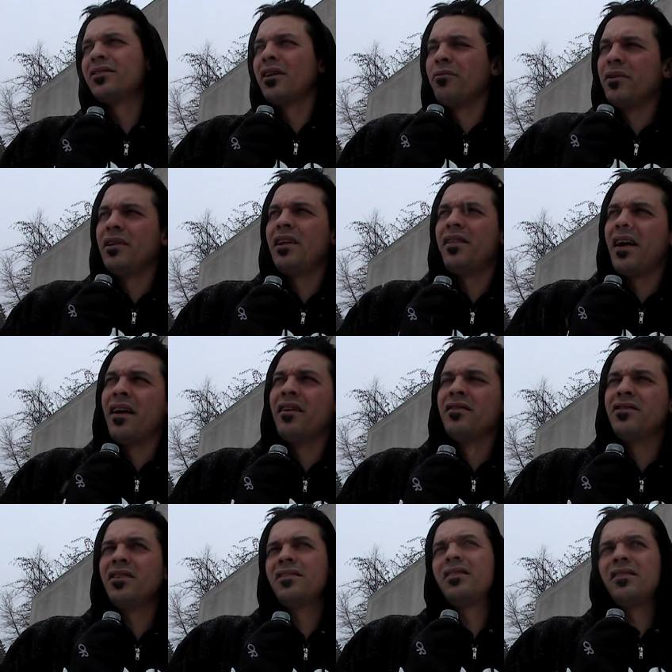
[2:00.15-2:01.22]
are really there
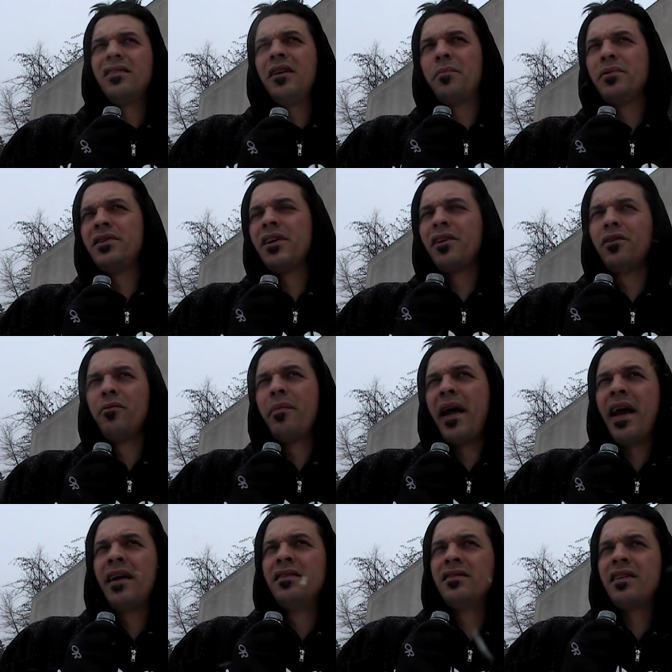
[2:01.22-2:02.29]
just to see particular
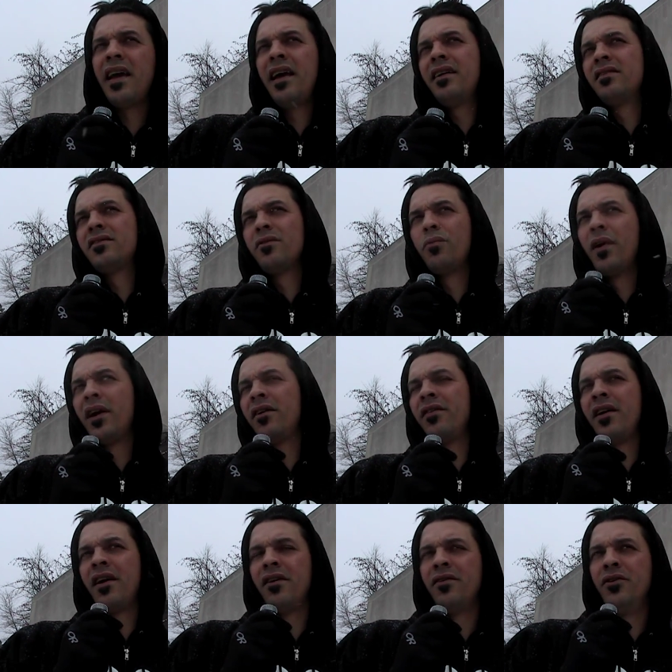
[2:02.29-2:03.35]
bands and to wear
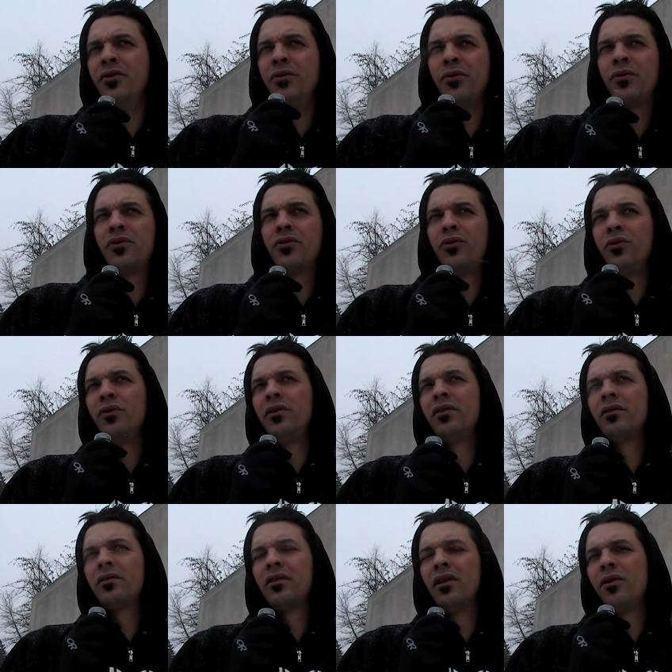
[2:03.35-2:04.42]
their new cool
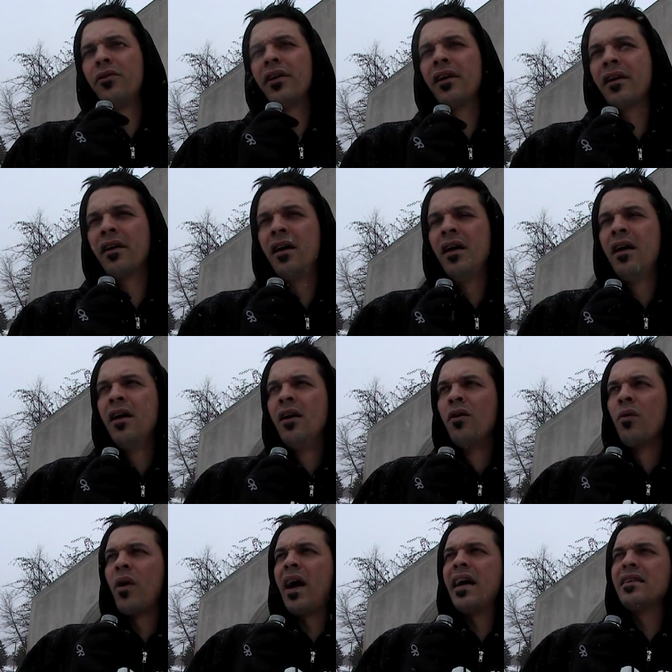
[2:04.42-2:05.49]
clothing.
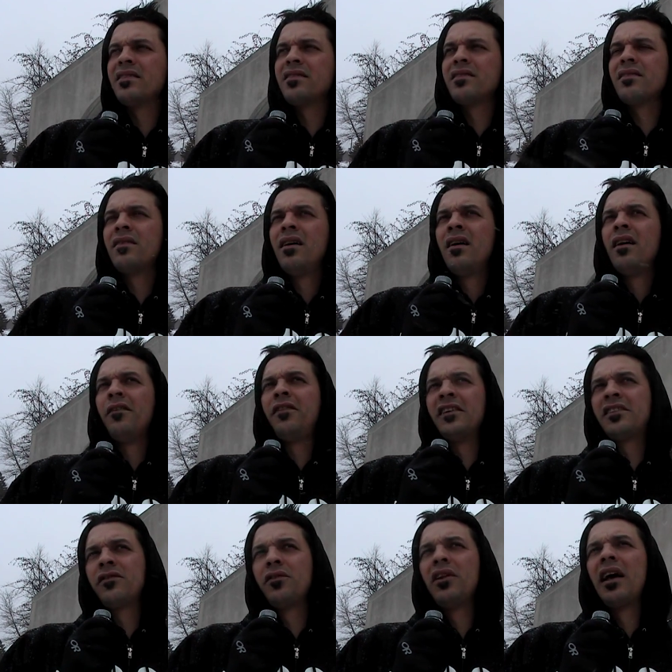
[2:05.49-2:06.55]
Whereas a
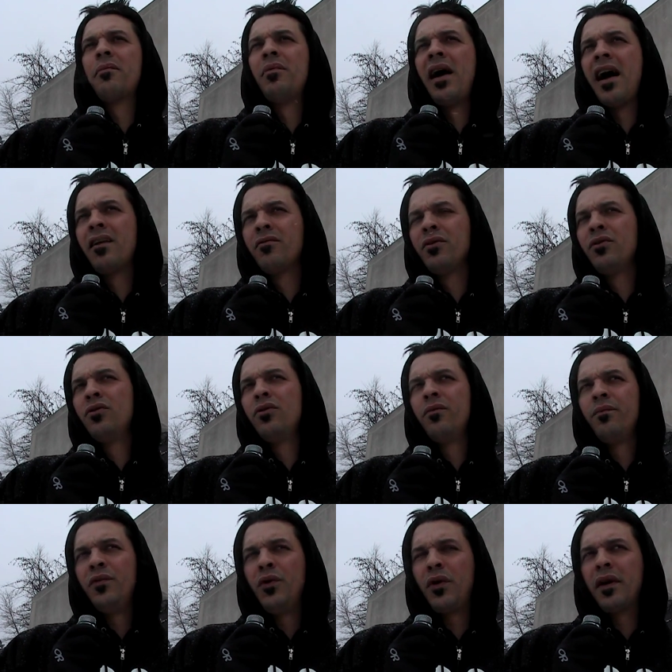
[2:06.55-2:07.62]
festival like
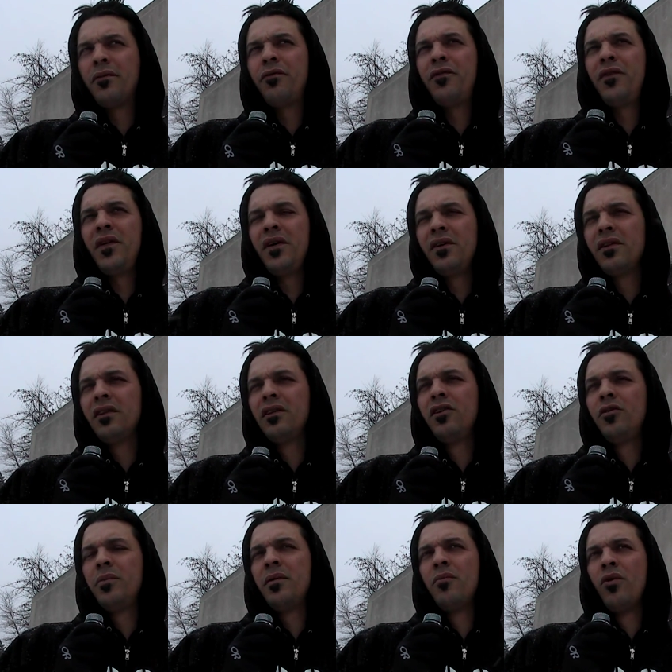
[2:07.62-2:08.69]
Bonnaroo, you can feel a
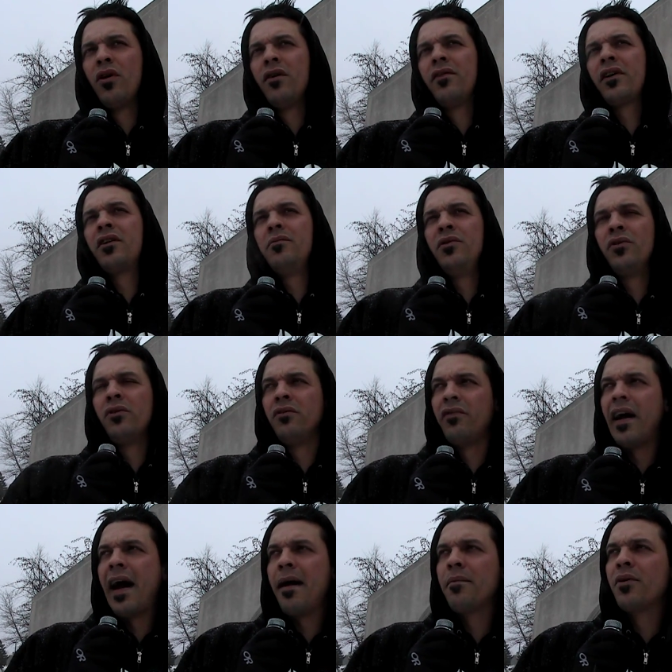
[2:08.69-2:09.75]
little bit more of a communal
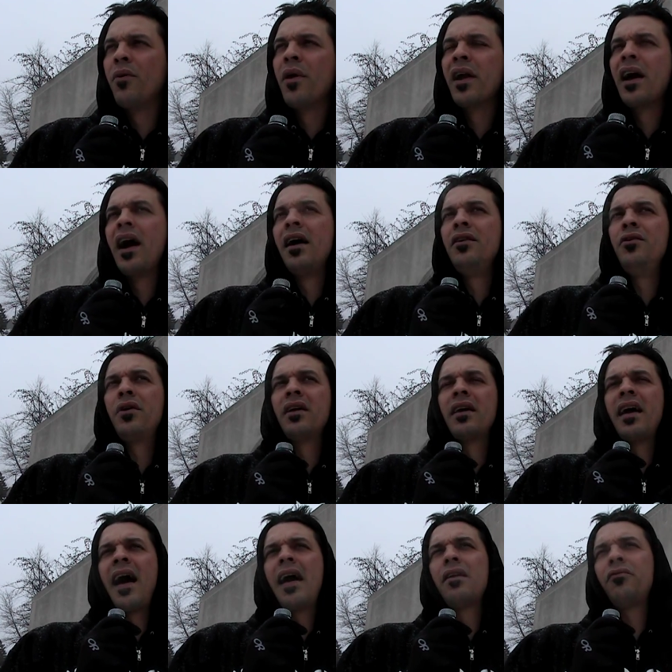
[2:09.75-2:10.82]
vibe going on. You can
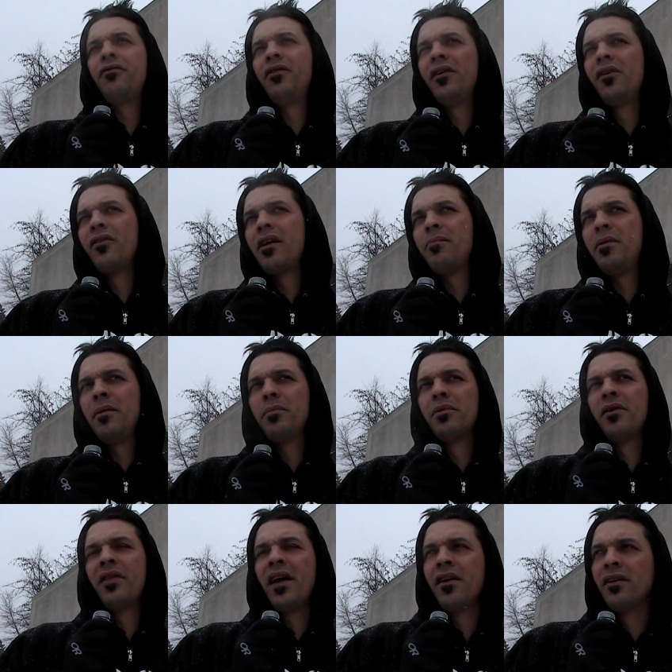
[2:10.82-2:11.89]
kind of feel that people
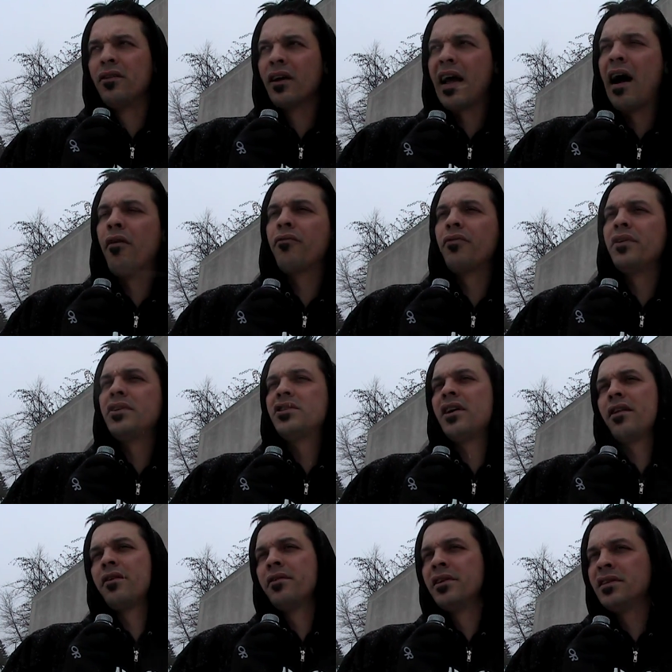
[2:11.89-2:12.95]
are there to look out for each
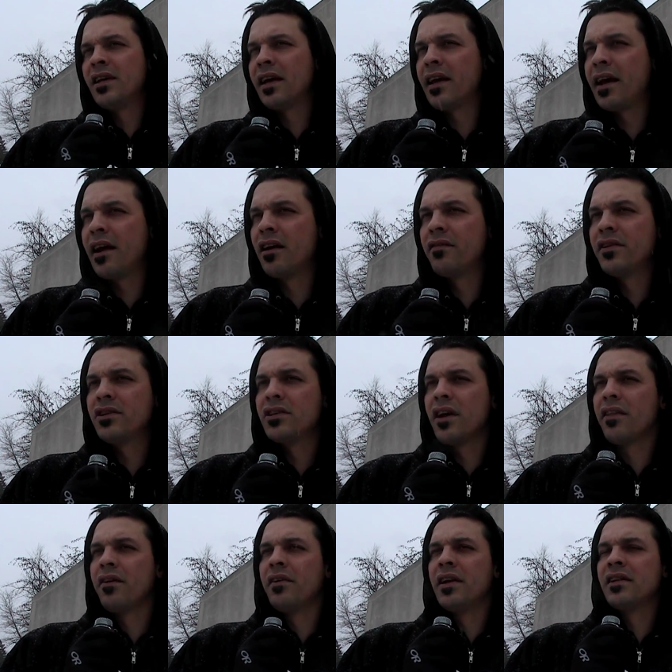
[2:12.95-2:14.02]
other and take care of each
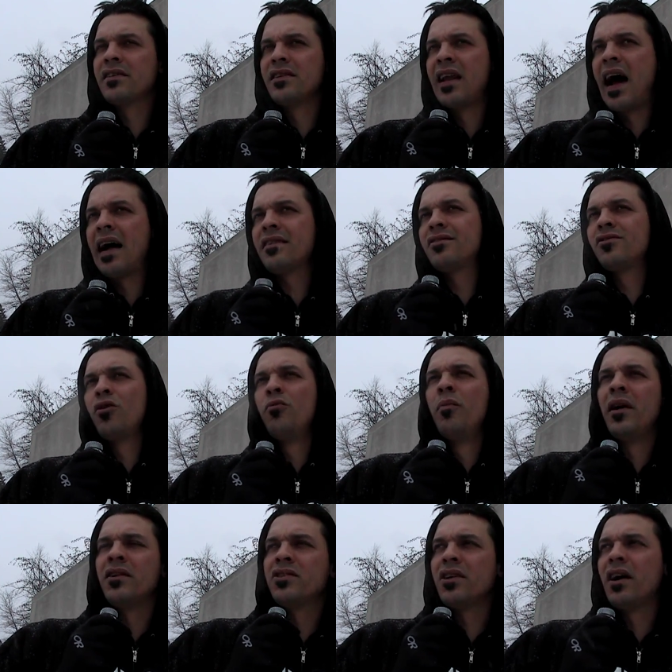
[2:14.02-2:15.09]
other. And it's not so
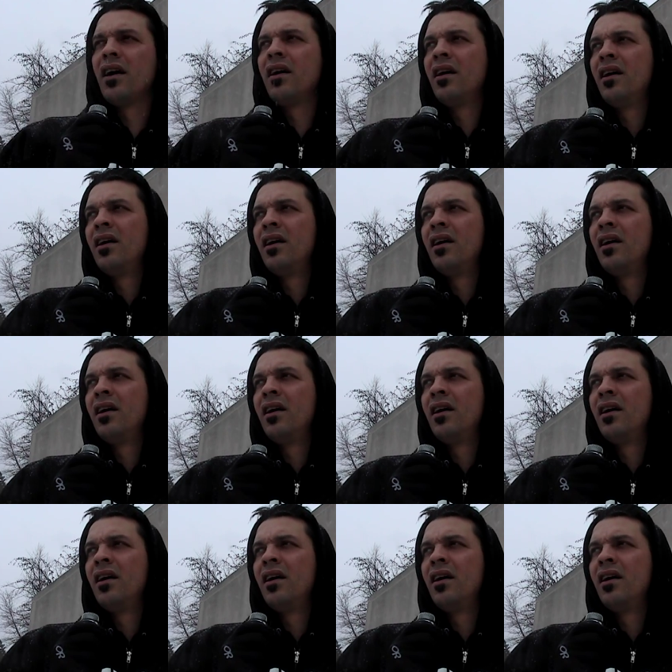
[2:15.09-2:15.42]
much a